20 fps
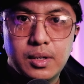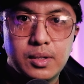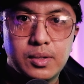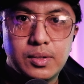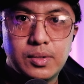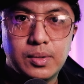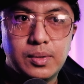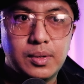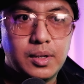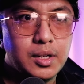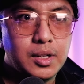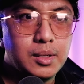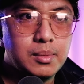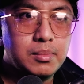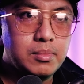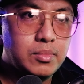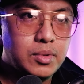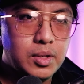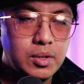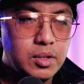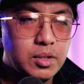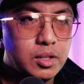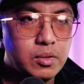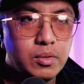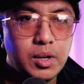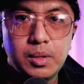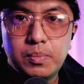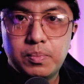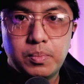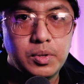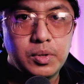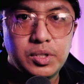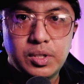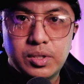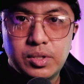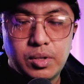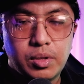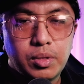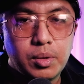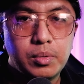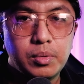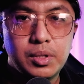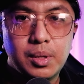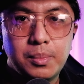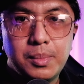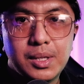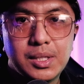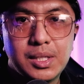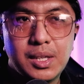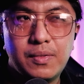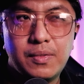So, you know, it quite pushes through the mix.